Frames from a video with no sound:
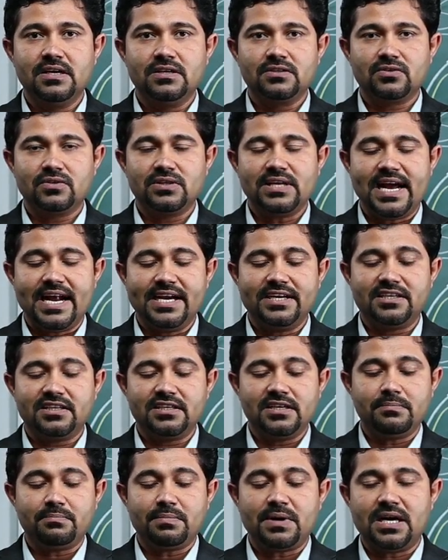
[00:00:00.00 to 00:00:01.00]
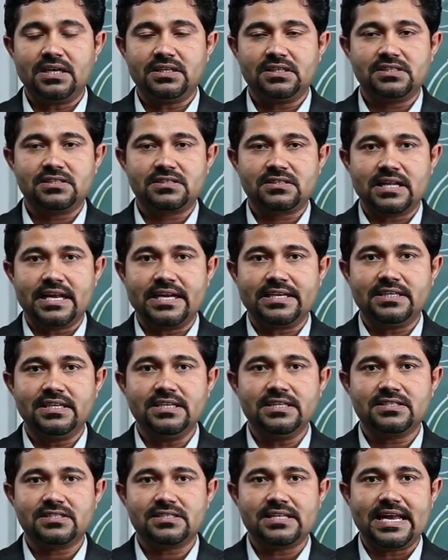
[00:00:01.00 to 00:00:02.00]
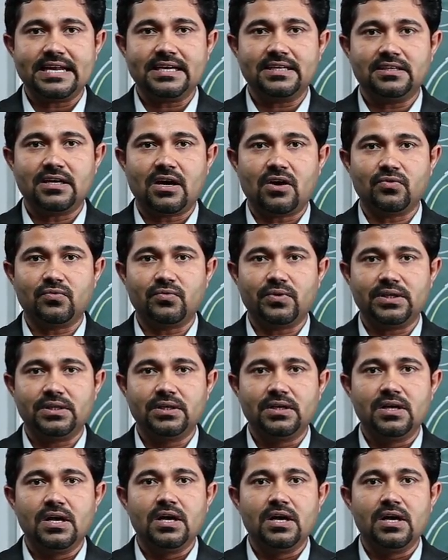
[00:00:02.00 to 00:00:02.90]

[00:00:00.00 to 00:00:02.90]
So the anterior part is slightly slant downward.